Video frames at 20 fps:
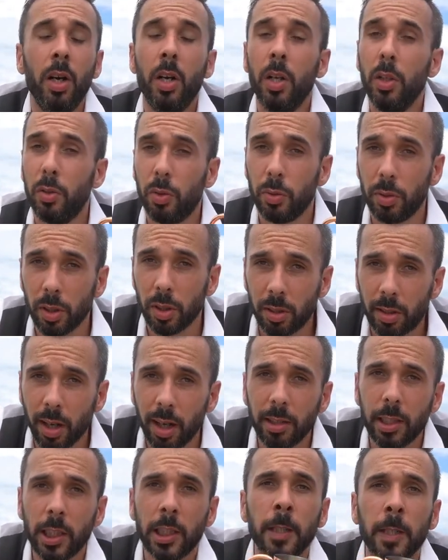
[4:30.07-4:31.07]
to the
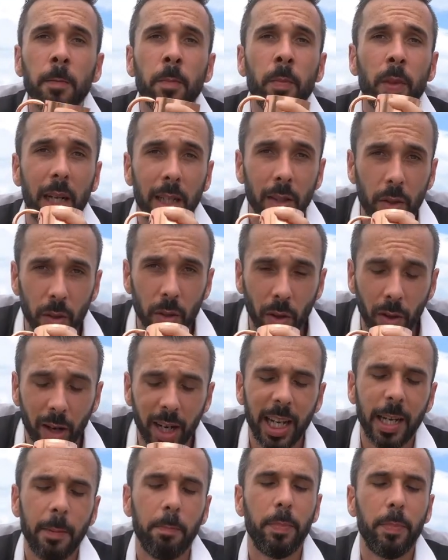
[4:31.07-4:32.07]
touch and to your
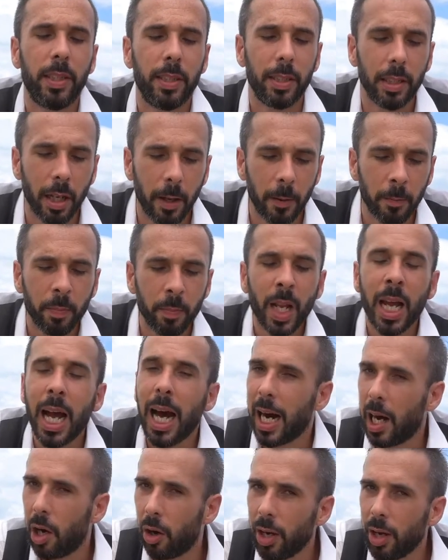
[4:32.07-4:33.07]
lips.
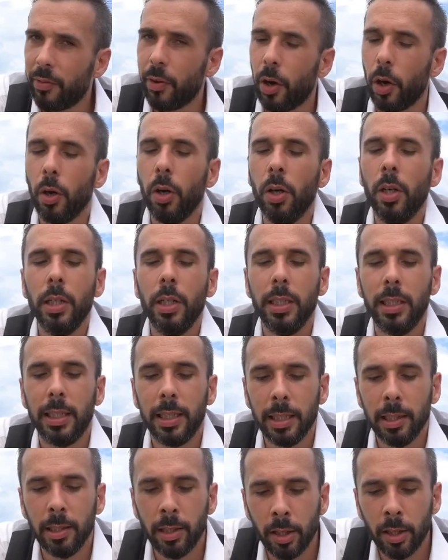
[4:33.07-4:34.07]
However,
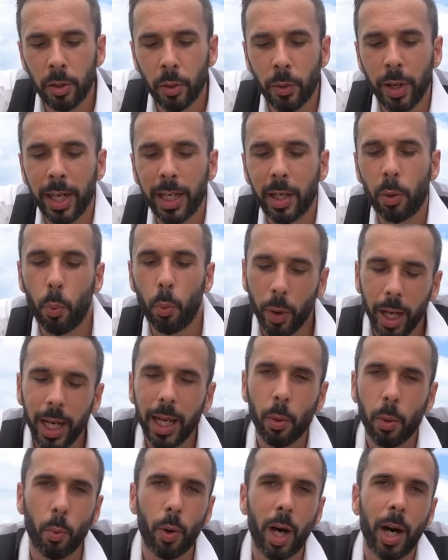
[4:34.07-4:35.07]
the drink
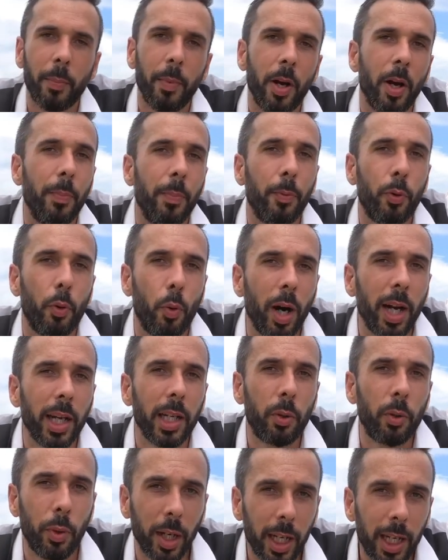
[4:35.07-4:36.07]
will warm up quite
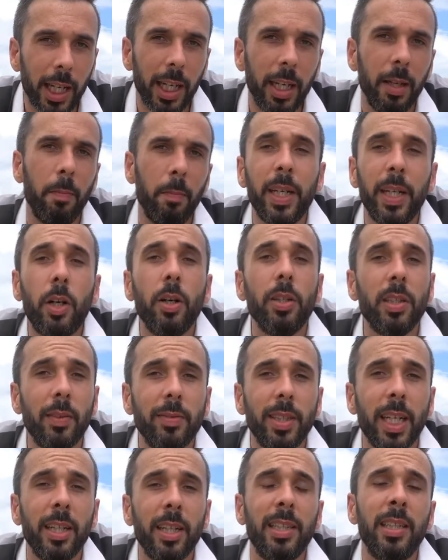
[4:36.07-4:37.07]
quickly because of
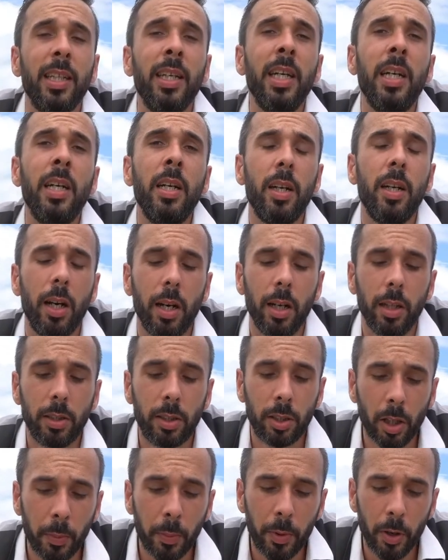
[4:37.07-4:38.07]
that
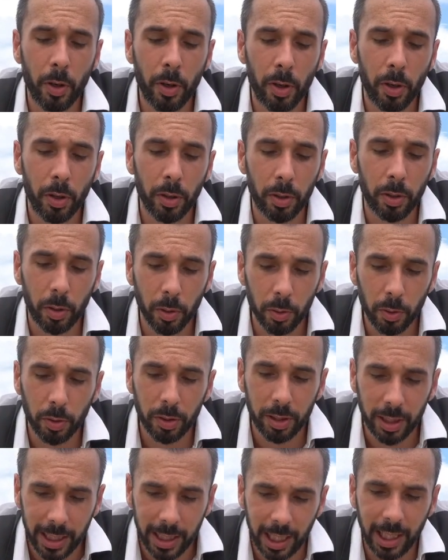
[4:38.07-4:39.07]

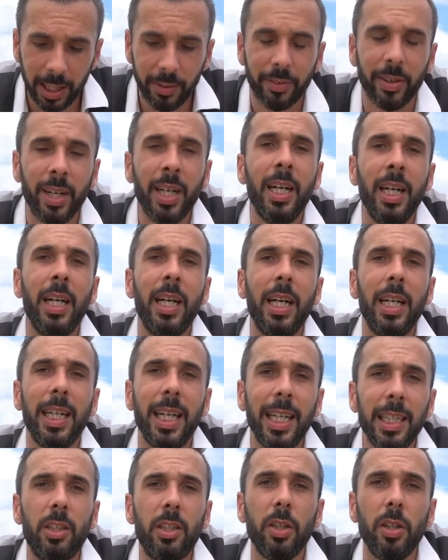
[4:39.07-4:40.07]
thermo-conductive
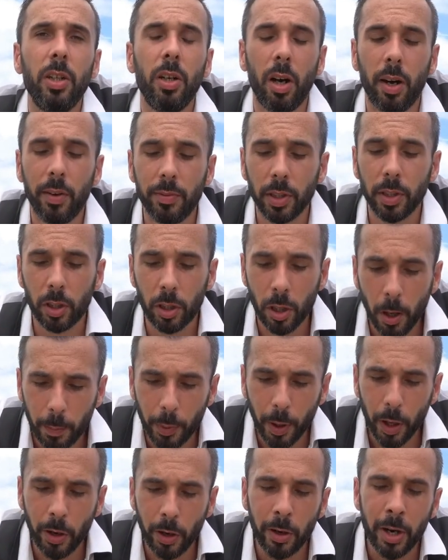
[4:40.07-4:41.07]
nature of the
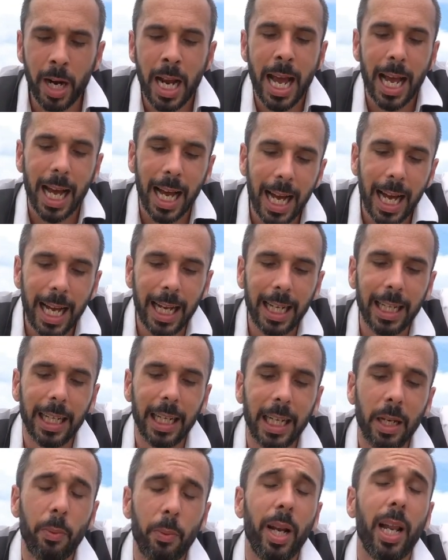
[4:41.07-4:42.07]
copper, and
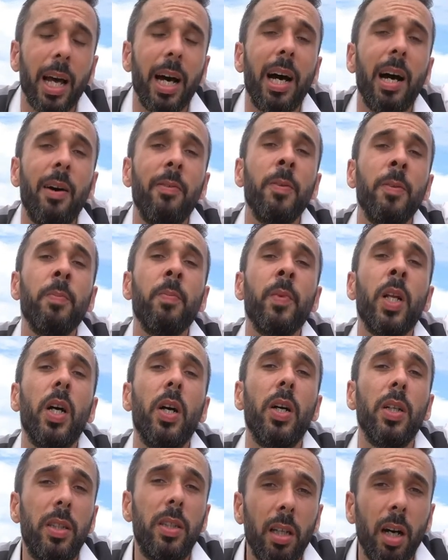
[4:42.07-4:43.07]
it will have
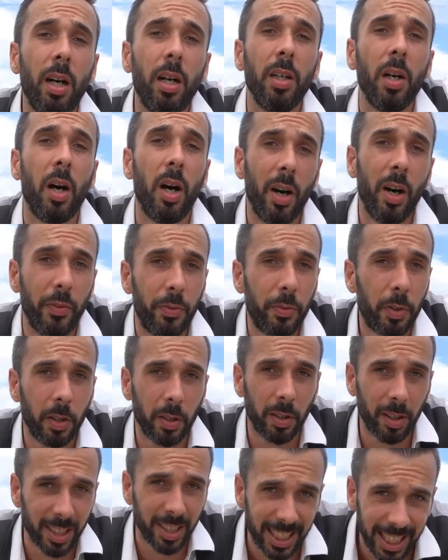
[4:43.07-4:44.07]
a ton of
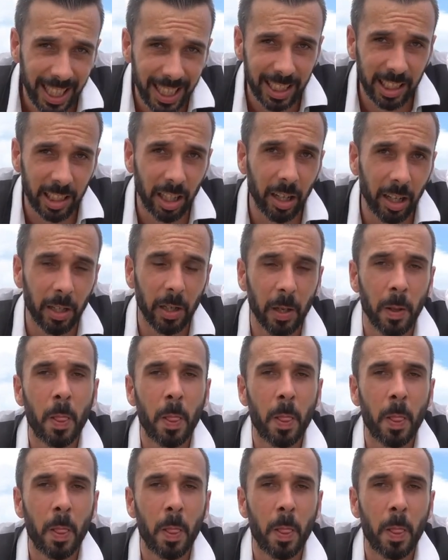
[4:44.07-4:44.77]
condensation.